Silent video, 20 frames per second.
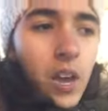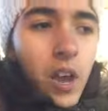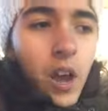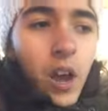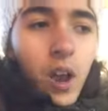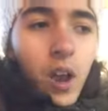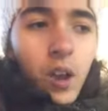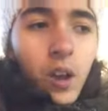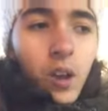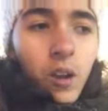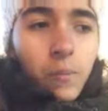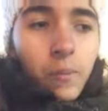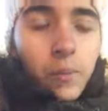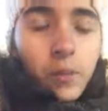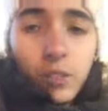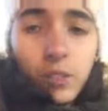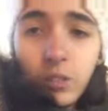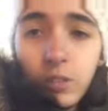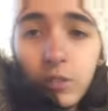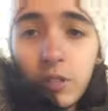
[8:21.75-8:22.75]

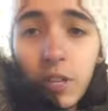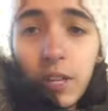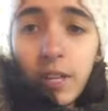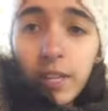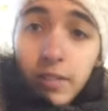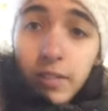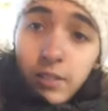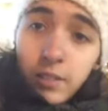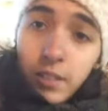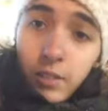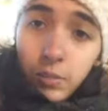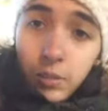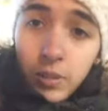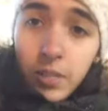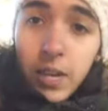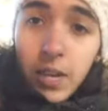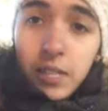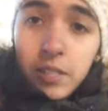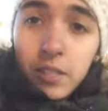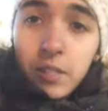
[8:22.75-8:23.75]
And she was like, it was
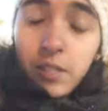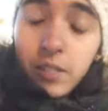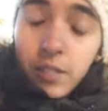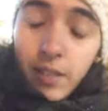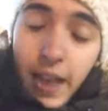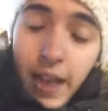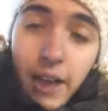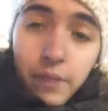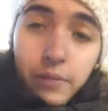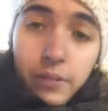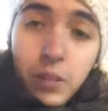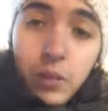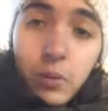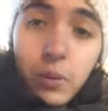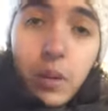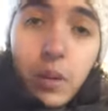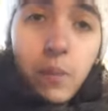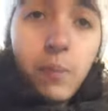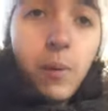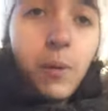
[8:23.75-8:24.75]
nice having you
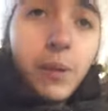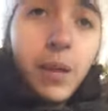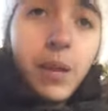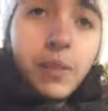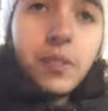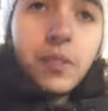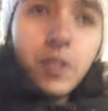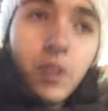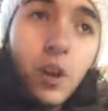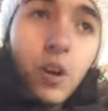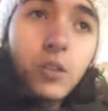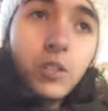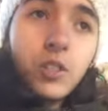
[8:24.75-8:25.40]
here, but we have to go.